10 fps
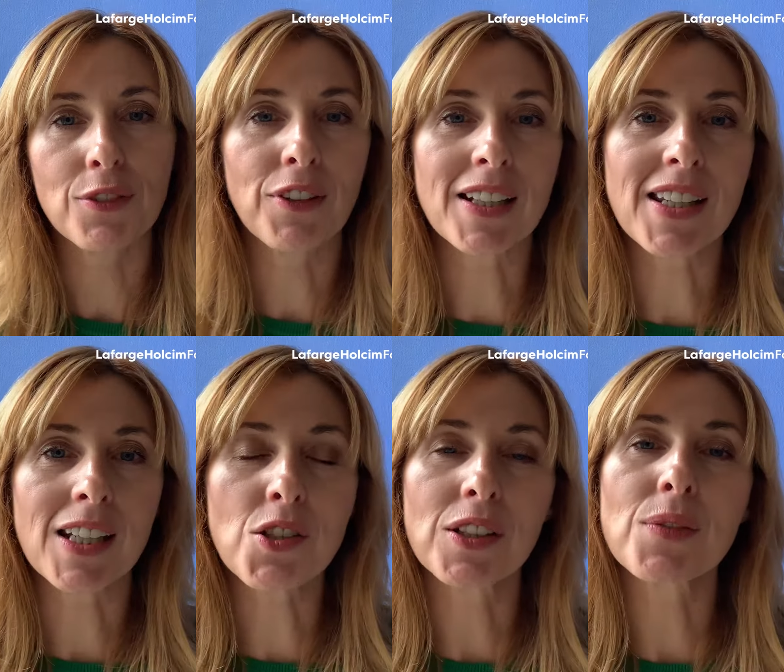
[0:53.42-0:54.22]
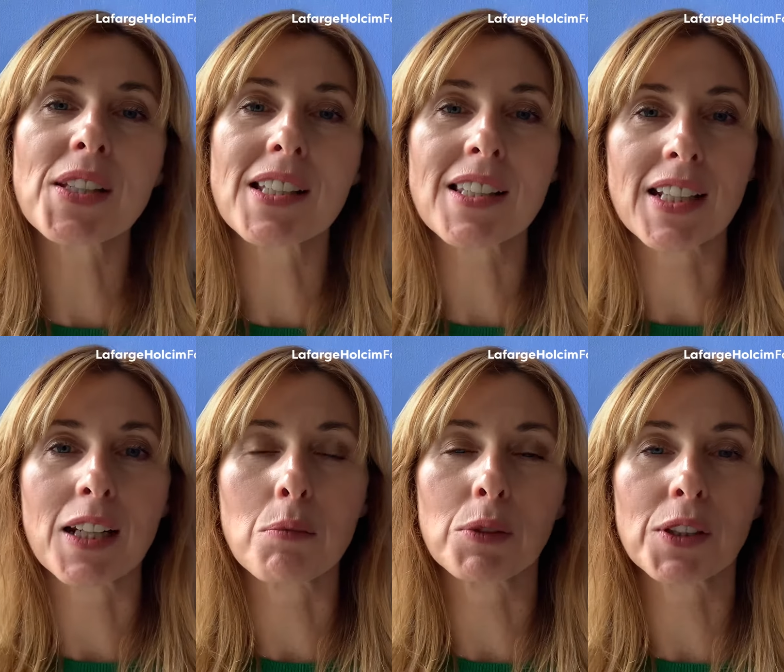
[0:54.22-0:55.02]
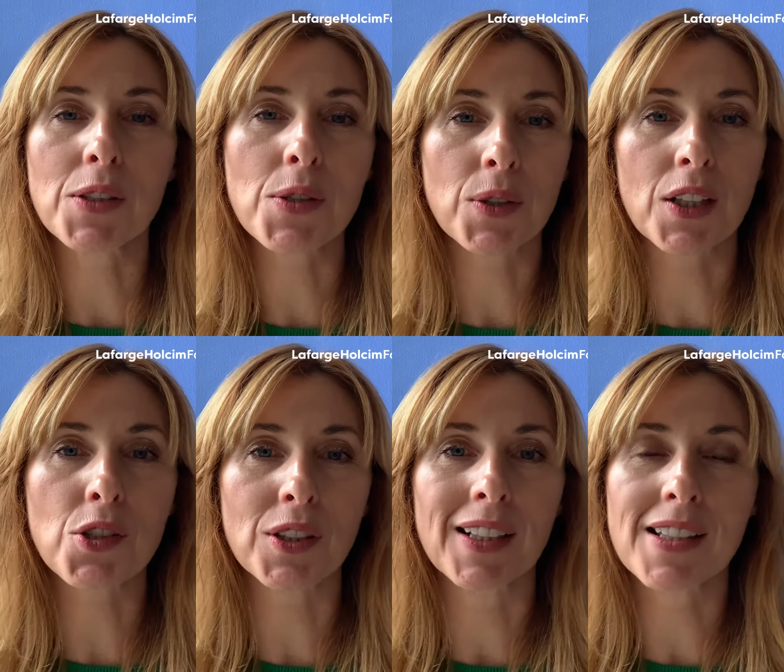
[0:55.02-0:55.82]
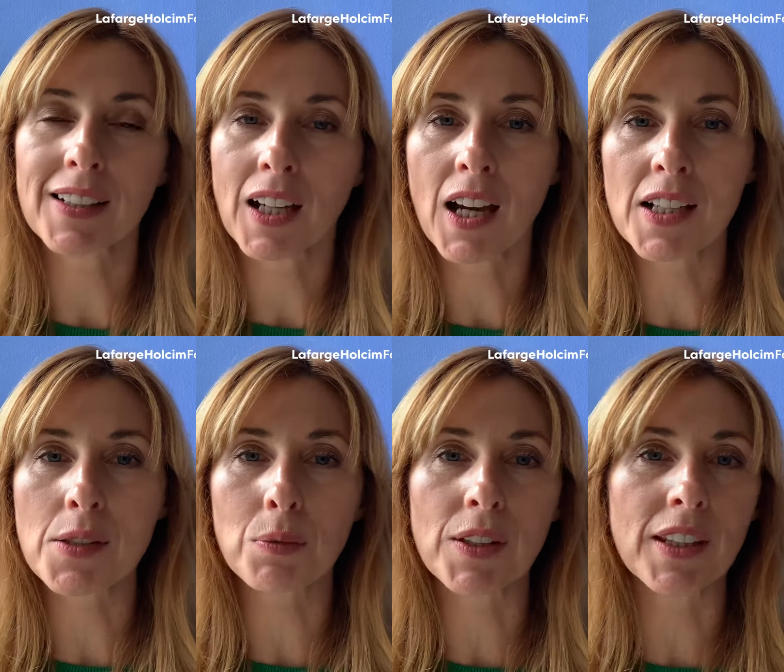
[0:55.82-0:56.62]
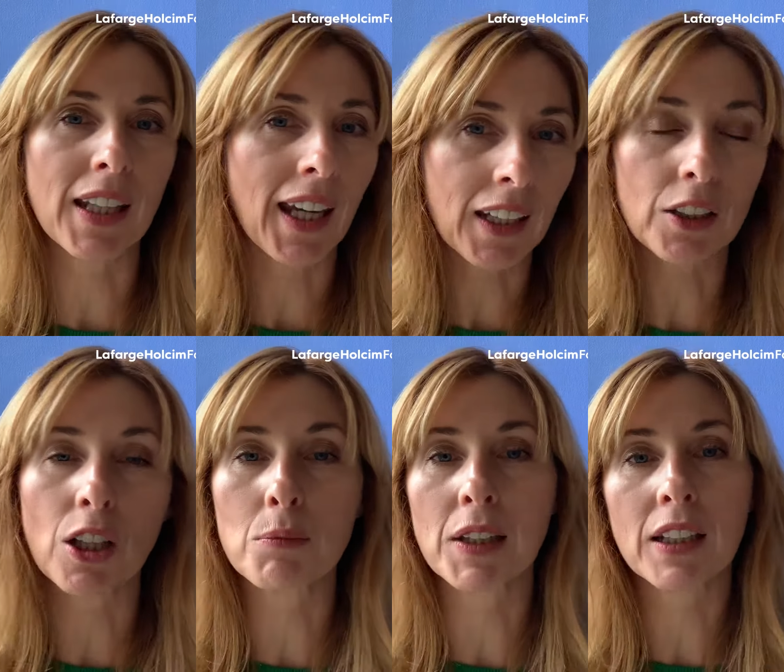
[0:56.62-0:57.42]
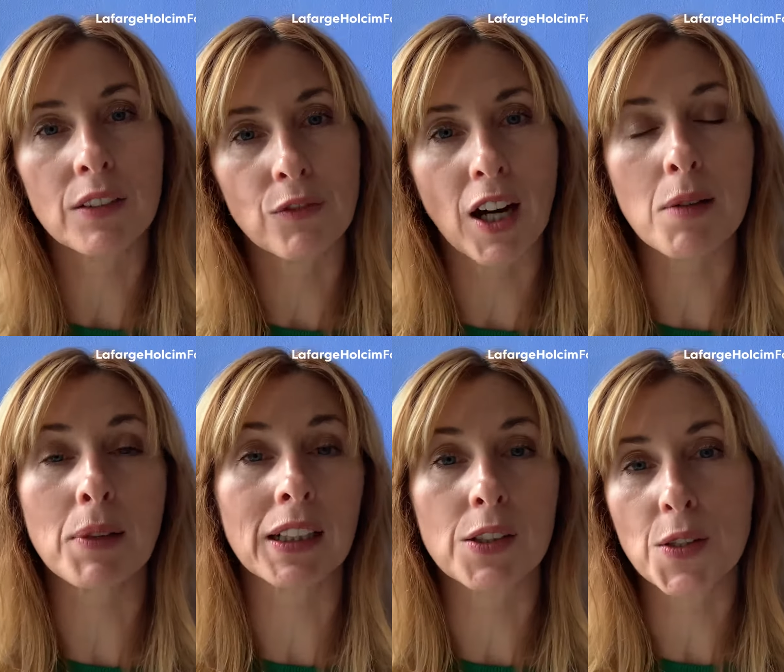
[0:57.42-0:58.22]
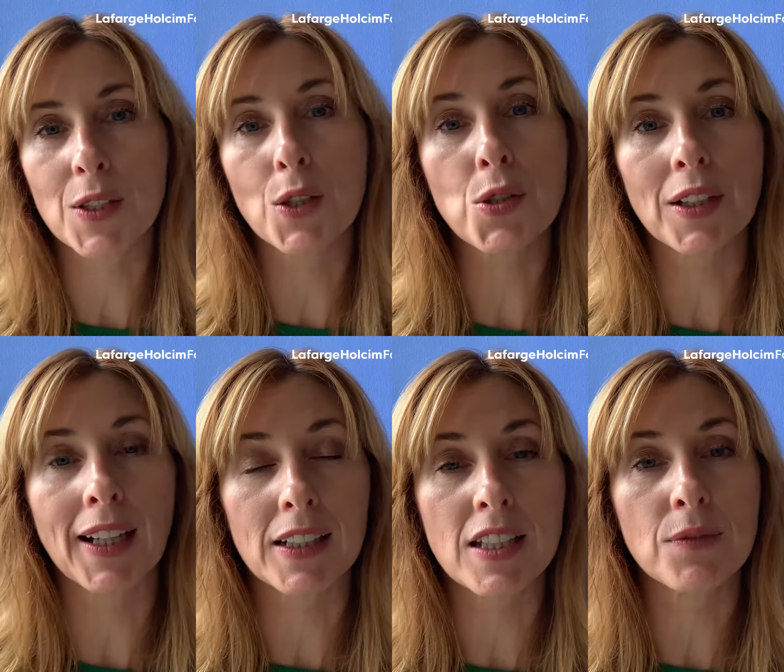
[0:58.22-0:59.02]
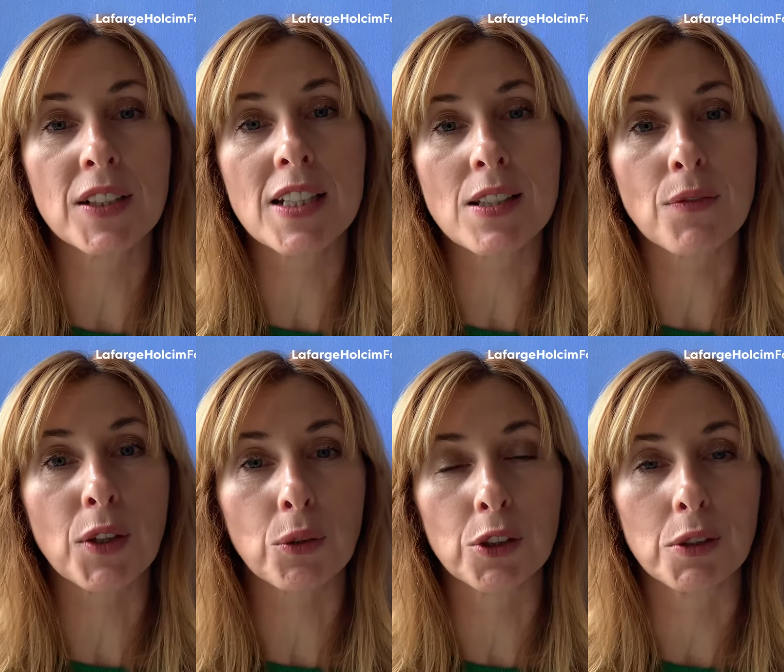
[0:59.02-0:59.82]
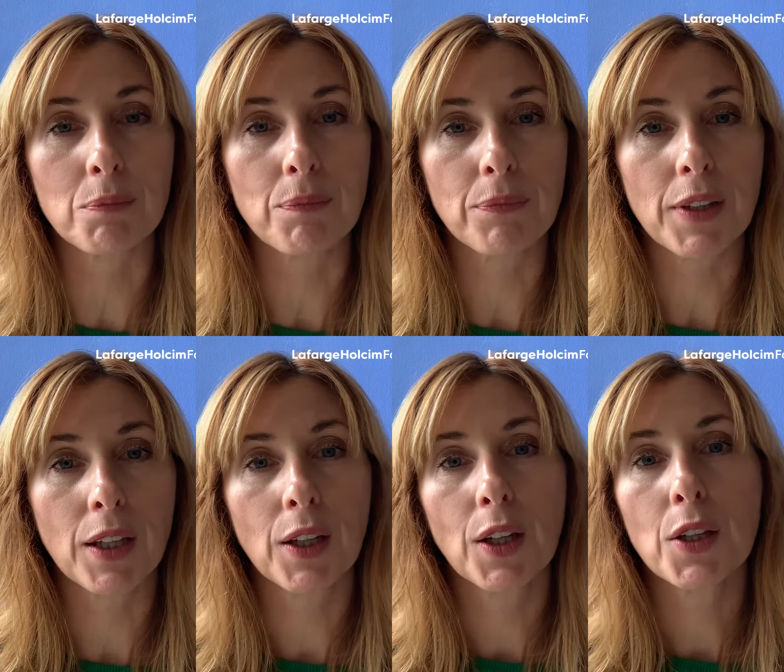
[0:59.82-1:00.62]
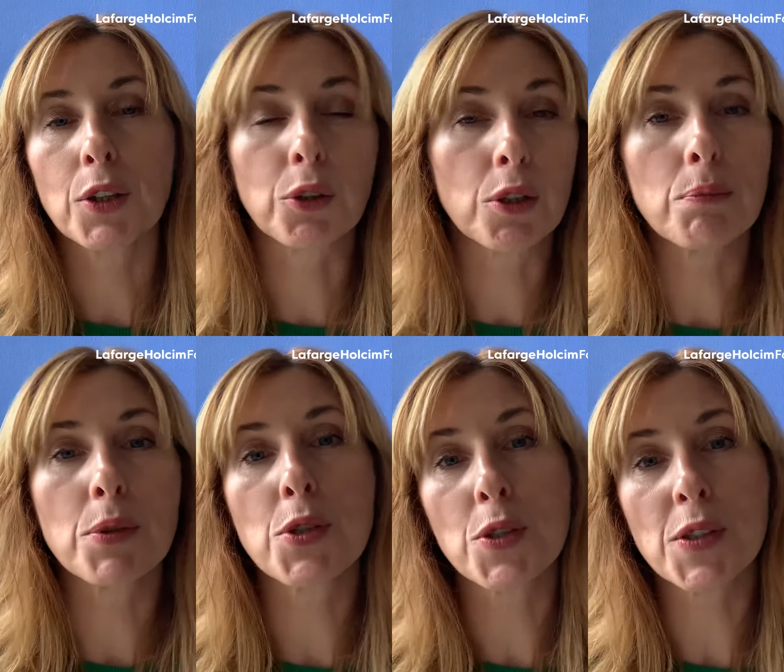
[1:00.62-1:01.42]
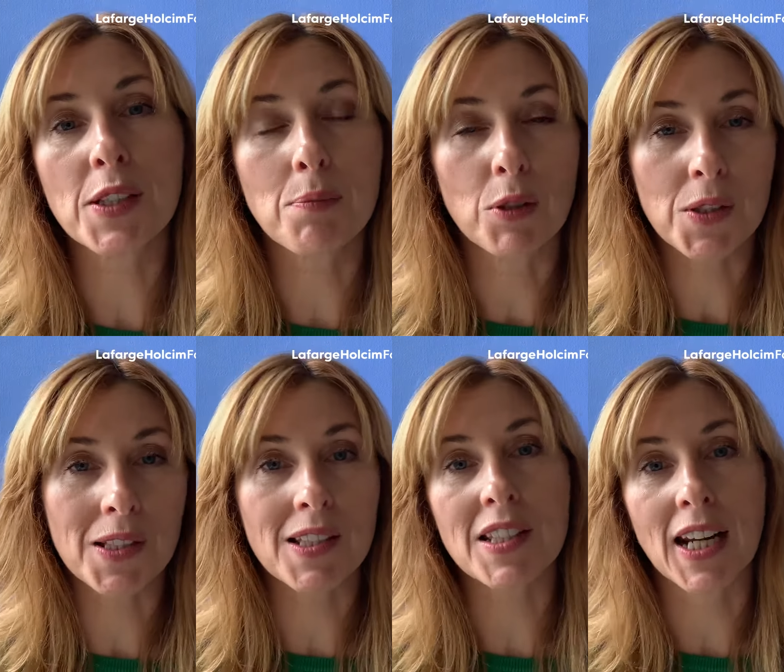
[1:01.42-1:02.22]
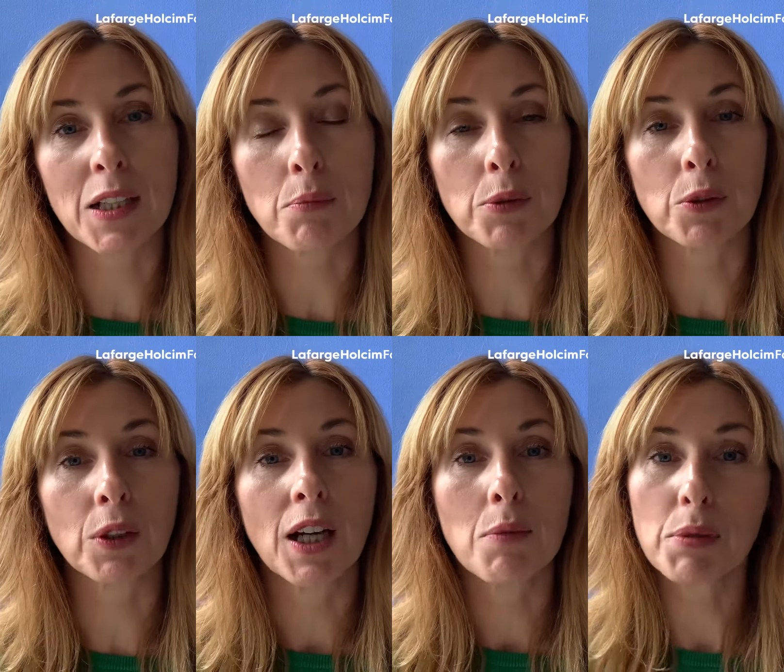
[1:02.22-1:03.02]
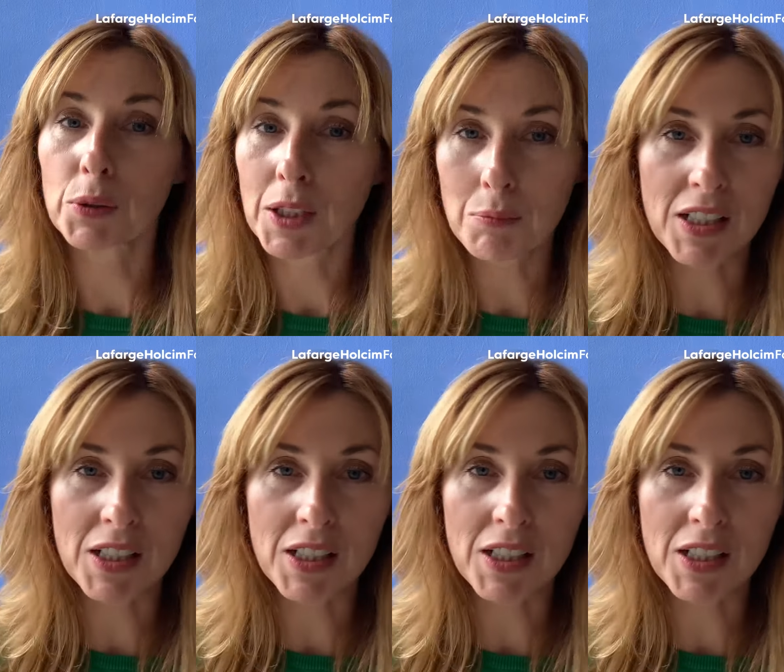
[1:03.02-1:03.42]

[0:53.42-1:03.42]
foundation of sustainable construction is aligned with the economic, environmental and social activities of the group. The group produces more sustainable building